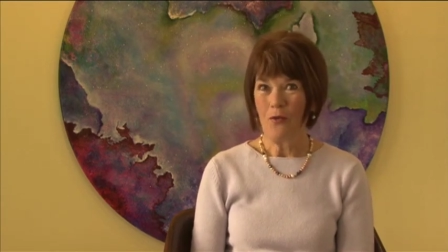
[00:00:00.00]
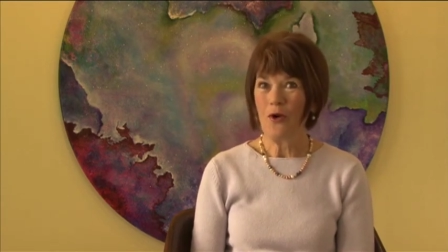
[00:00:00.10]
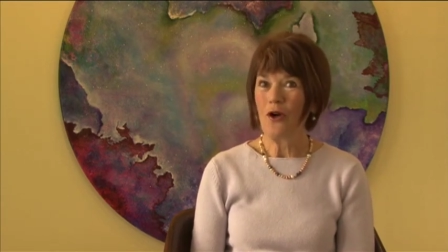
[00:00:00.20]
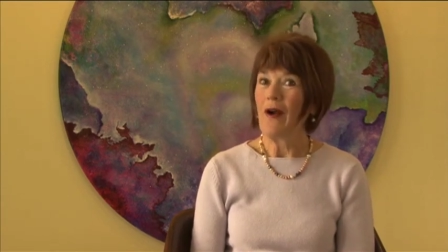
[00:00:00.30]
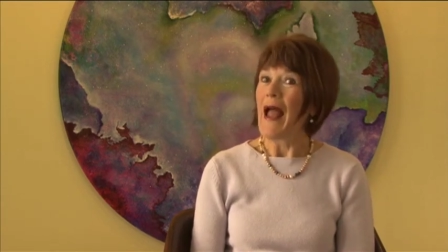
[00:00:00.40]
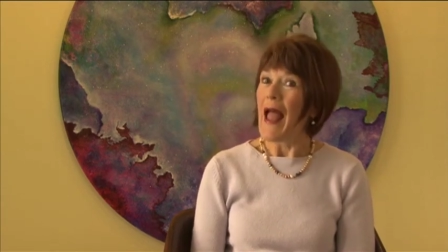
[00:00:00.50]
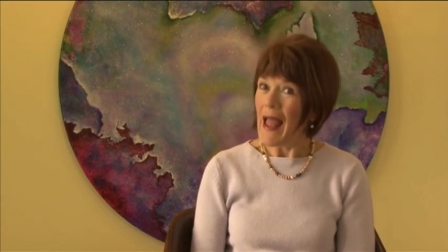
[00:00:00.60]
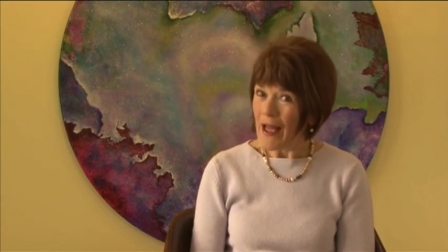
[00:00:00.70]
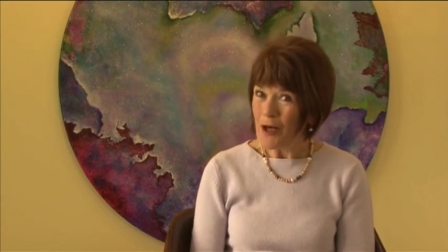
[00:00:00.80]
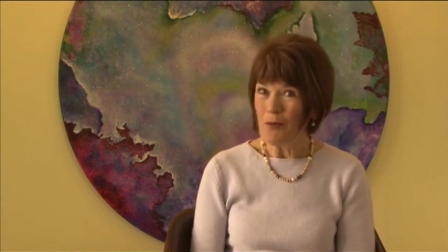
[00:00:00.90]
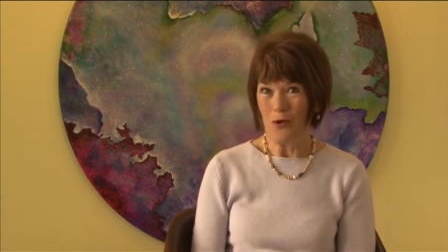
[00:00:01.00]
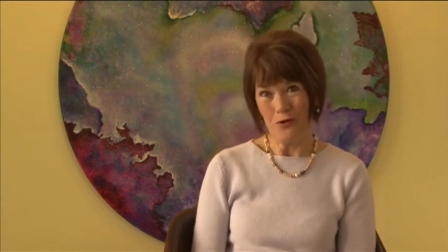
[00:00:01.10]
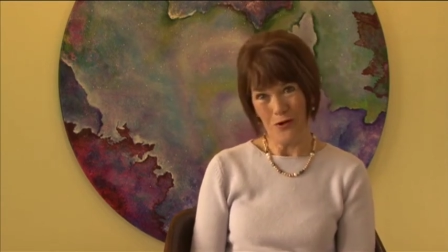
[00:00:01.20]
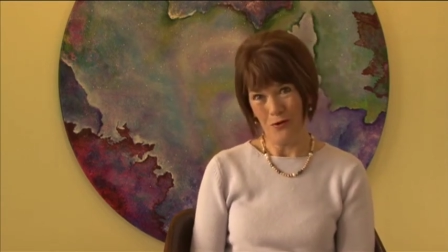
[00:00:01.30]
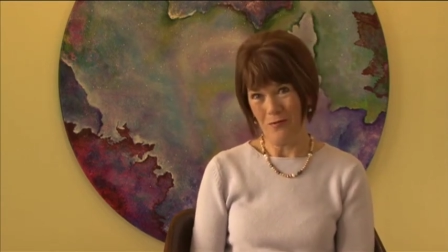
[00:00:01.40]
We are
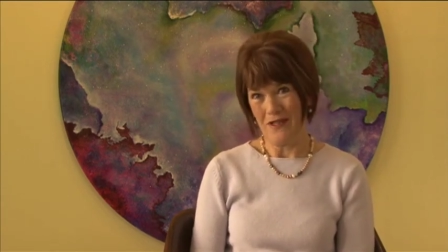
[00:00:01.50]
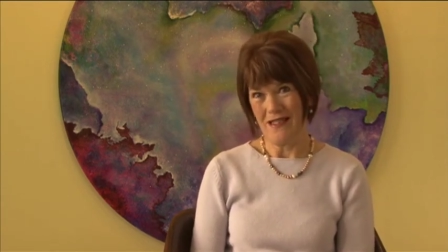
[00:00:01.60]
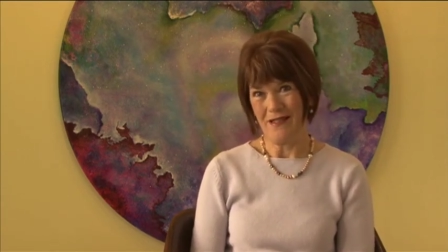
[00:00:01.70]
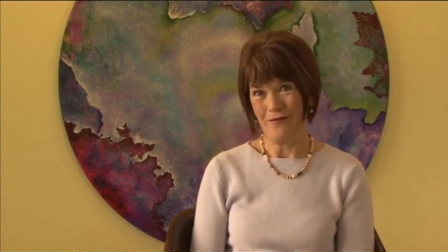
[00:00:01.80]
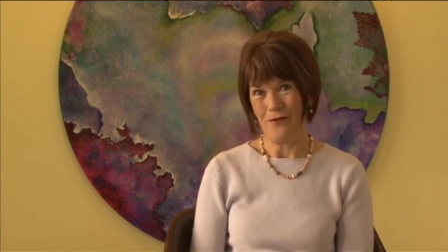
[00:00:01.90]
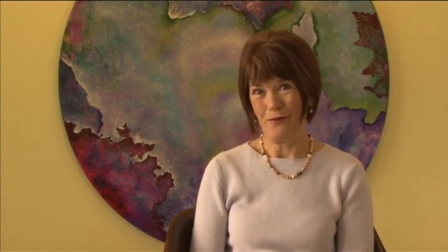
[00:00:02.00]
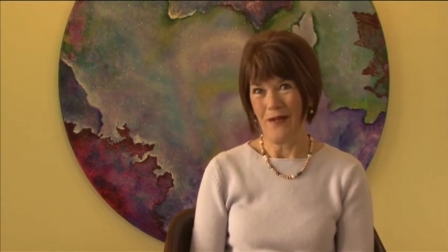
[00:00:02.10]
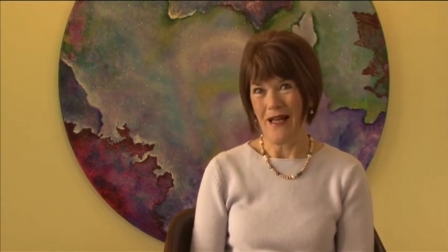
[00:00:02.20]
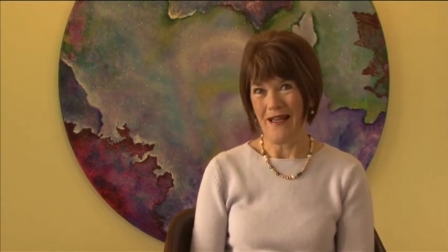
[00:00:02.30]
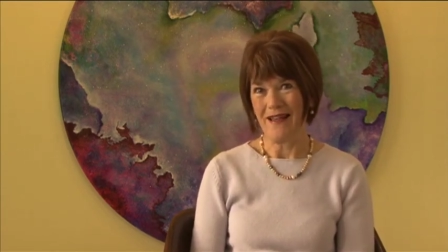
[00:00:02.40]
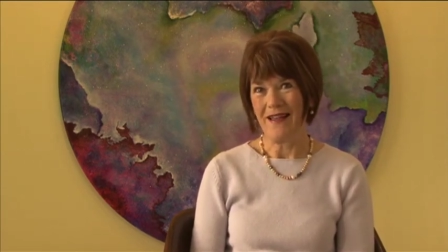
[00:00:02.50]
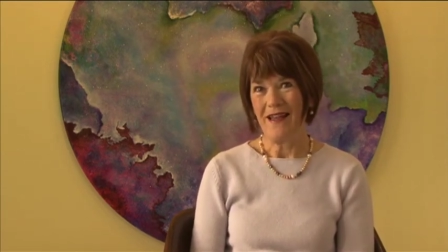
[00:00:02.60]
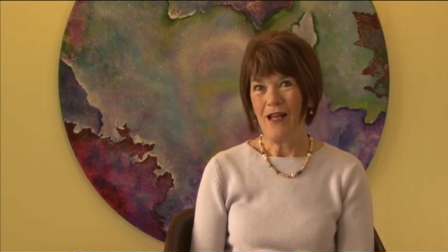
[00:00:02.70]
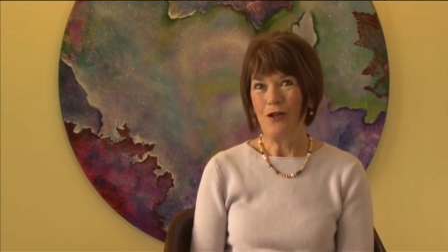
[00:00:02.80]
animal humans, if you like,